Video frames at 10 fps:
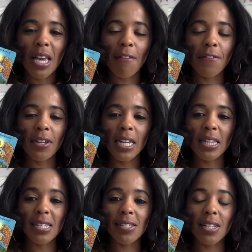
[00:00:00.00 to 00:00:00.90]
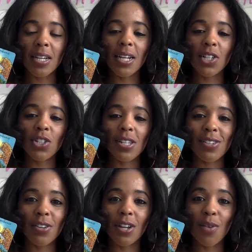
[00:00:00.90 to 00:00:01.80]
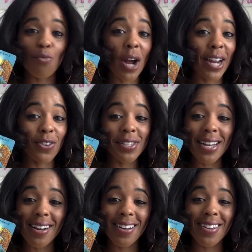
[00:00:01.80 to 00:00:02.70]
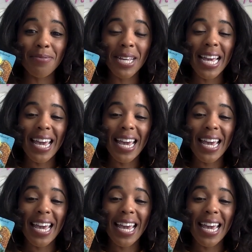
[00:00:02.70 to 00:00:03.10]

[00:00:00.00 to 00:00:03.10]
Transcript: I feel like this is a connection that's going to come right on time.